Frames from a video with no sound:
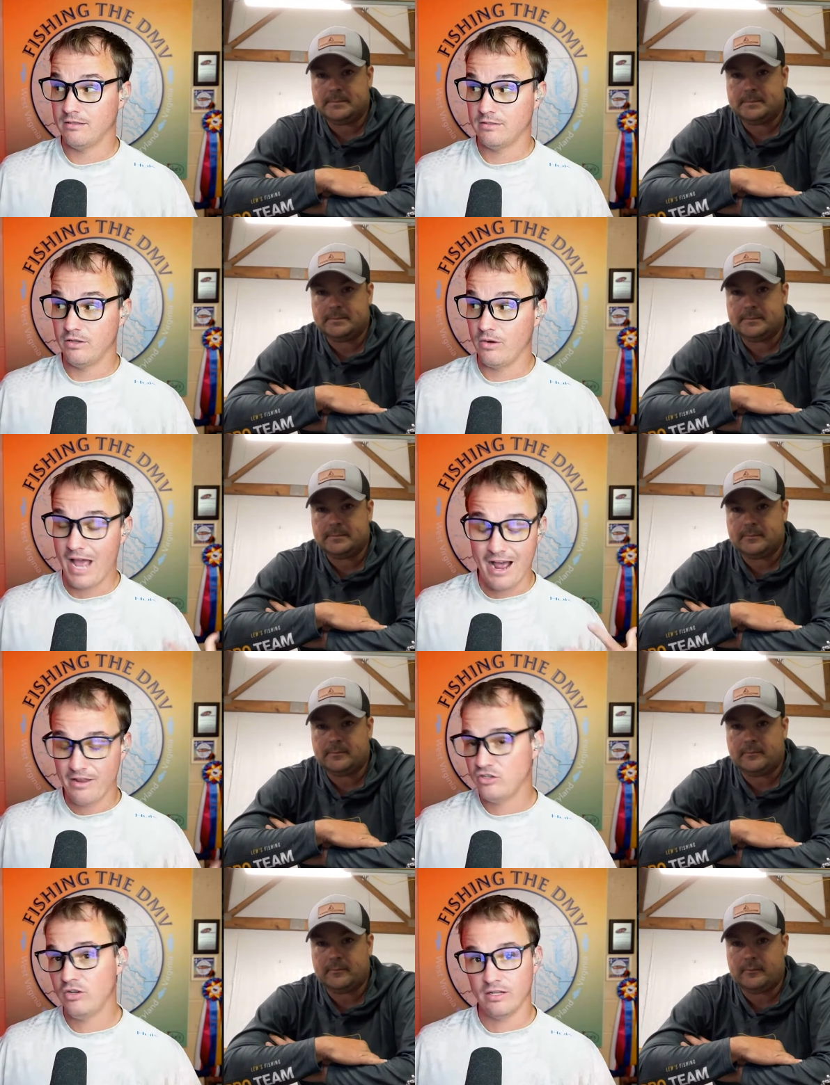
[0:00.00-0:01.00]
Speaker 1: Dude, how
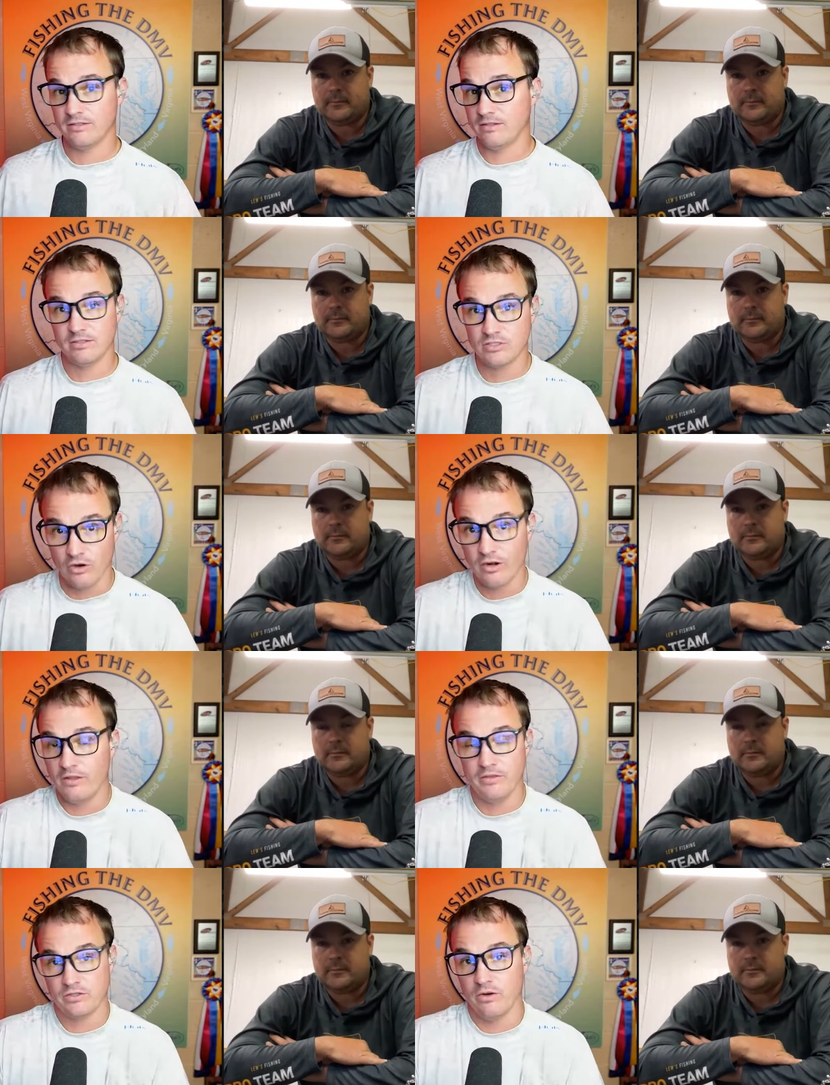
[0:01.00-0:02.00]
did you get started
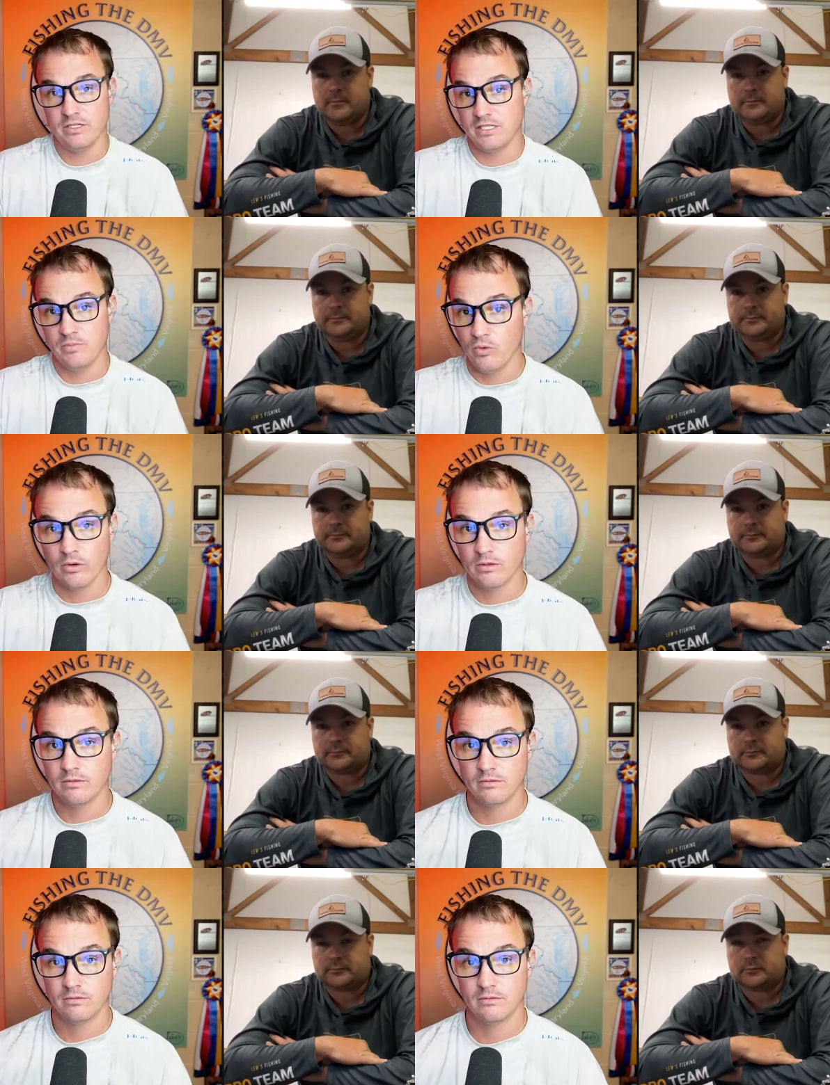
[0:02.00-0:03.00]
in this crazy sport?
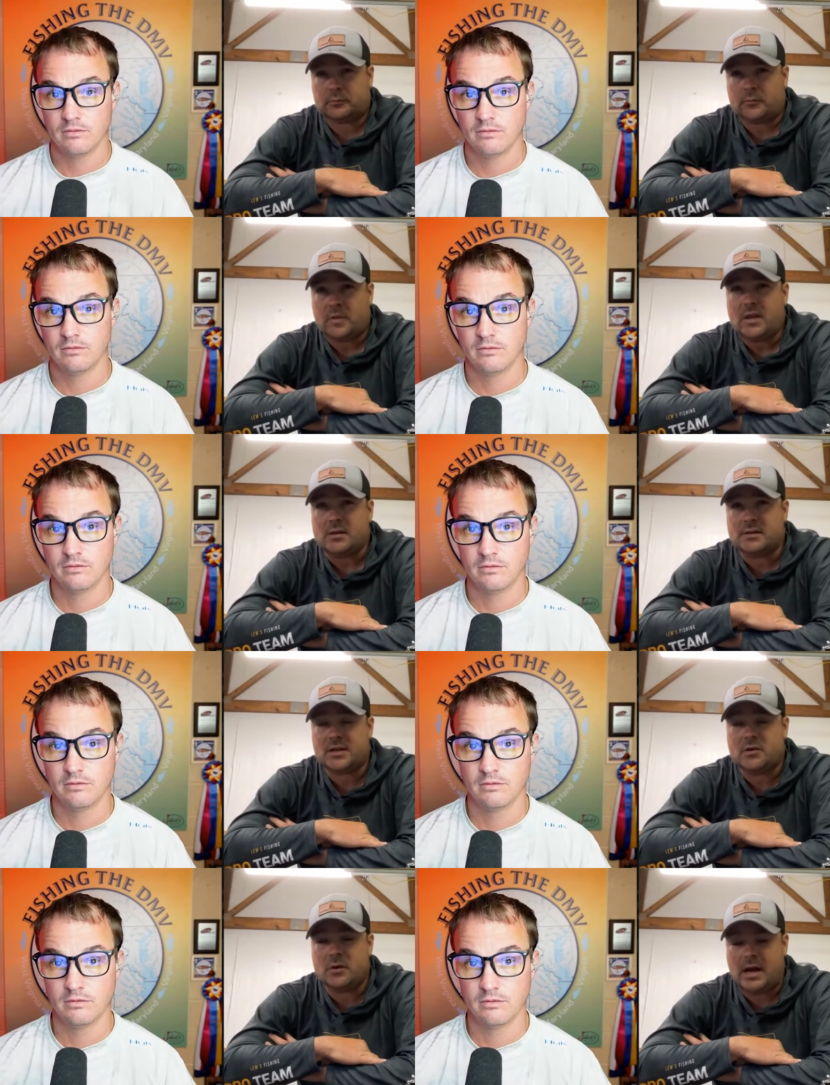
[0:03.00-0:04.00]

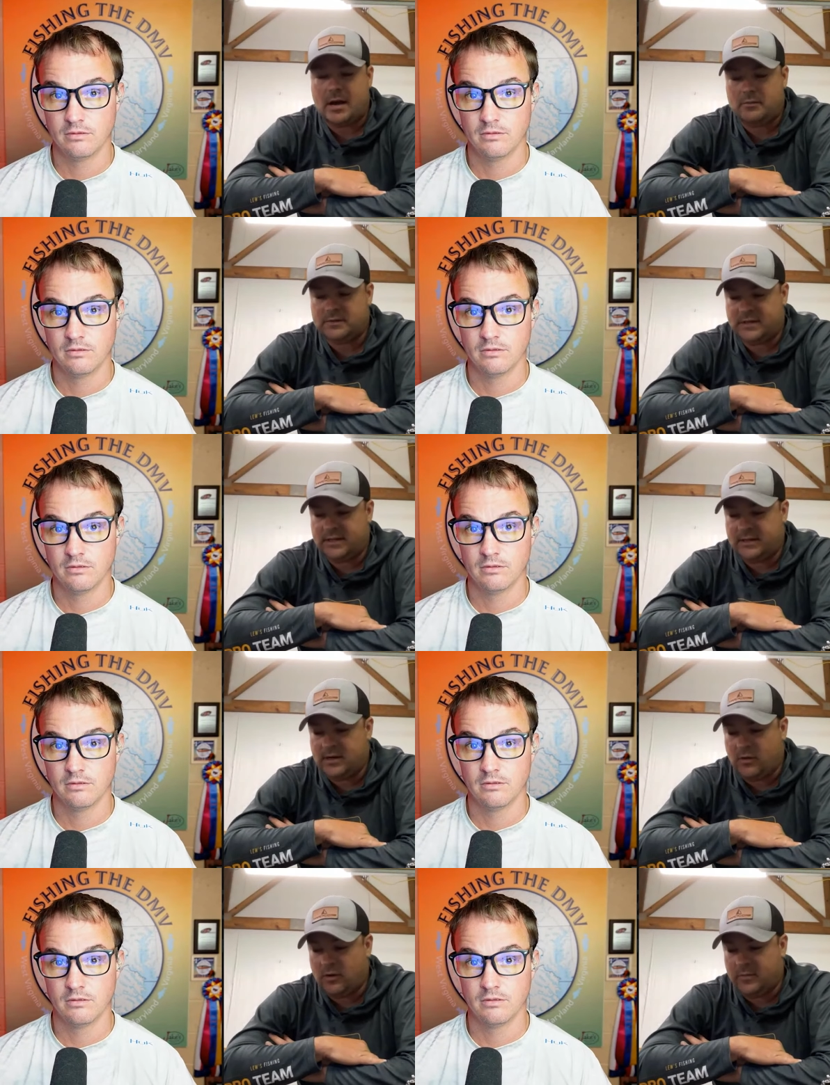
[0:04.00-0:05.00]
Speaker 2: So I was in
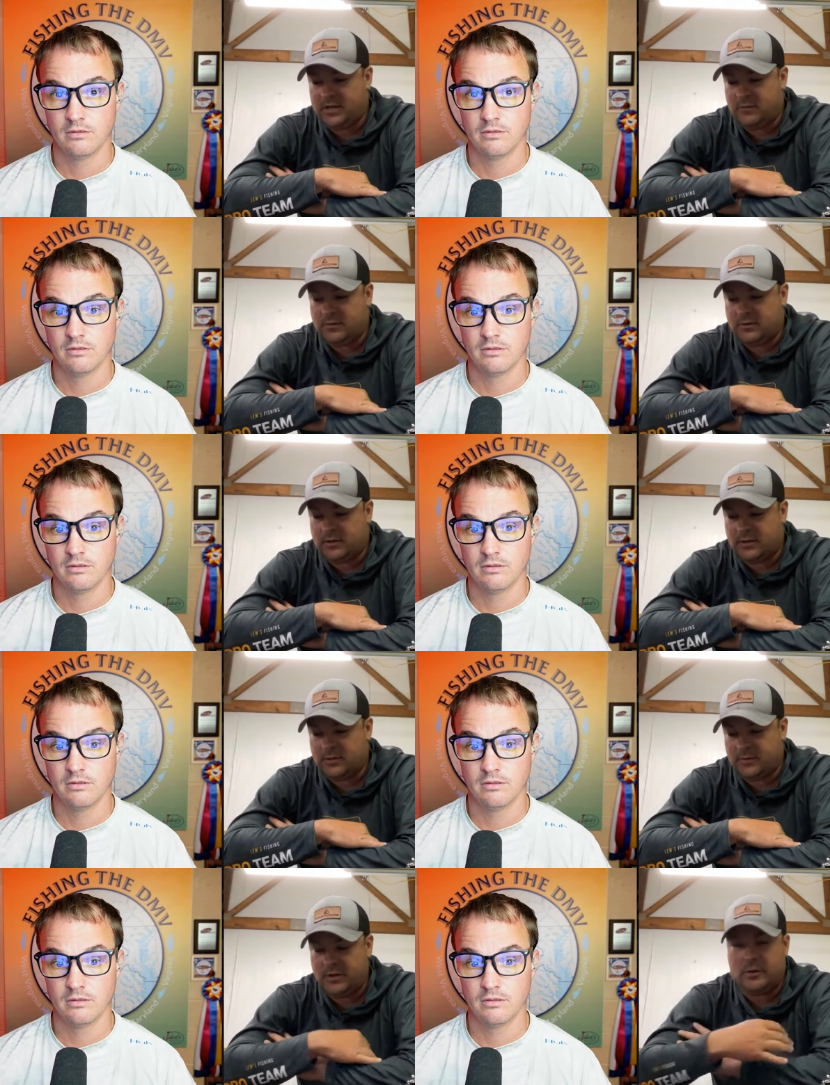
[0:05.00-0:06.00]
the Army,
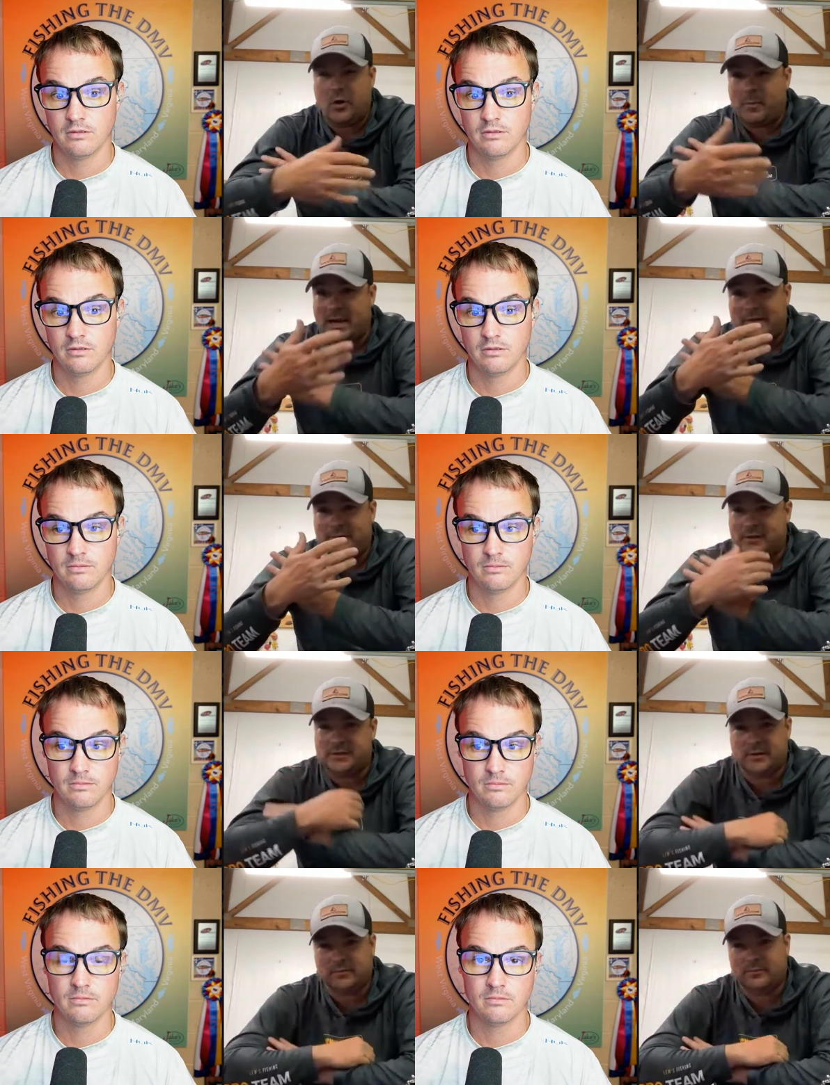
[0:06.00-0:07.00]
going back, I
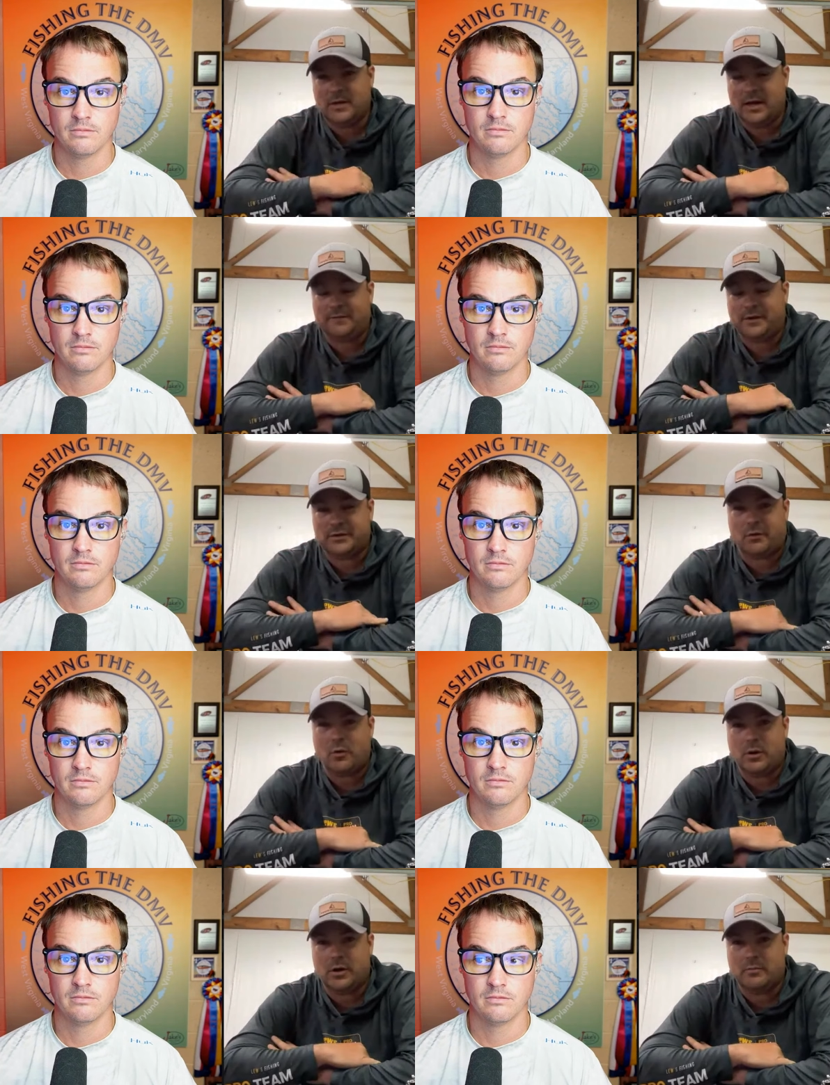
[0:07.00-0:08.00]
fished
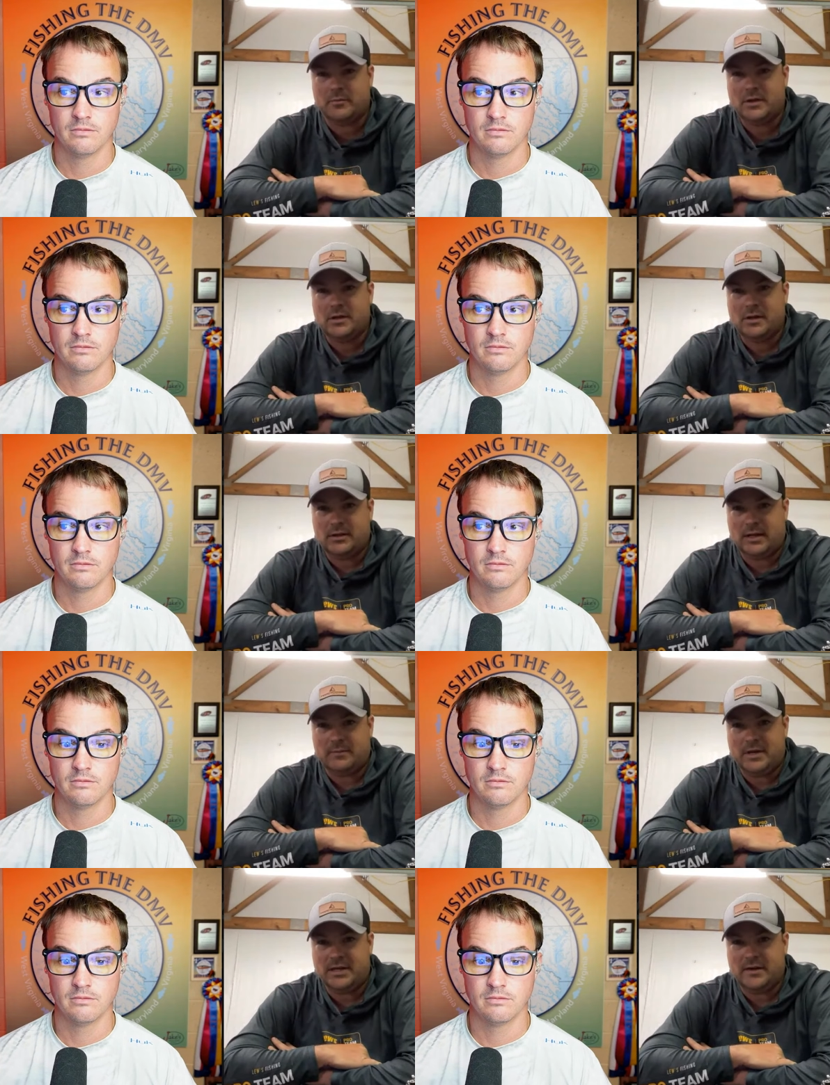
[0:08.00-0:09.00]
growing up
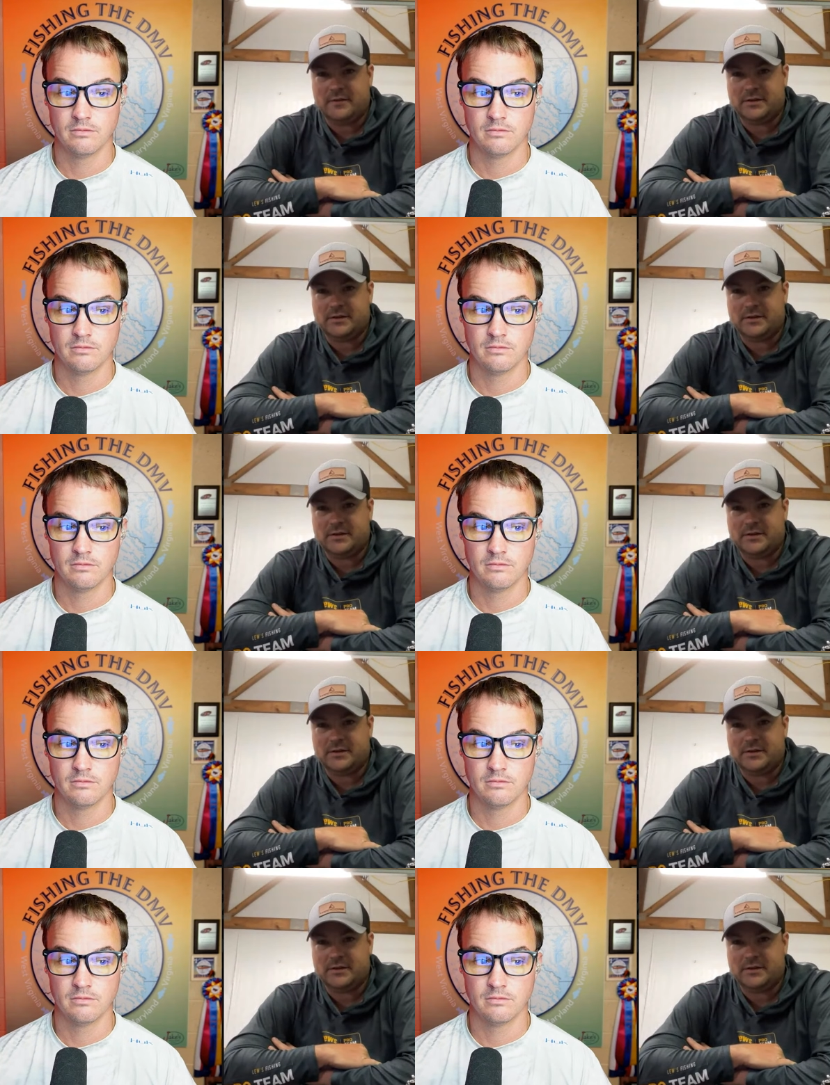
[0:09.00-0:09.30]
like many of us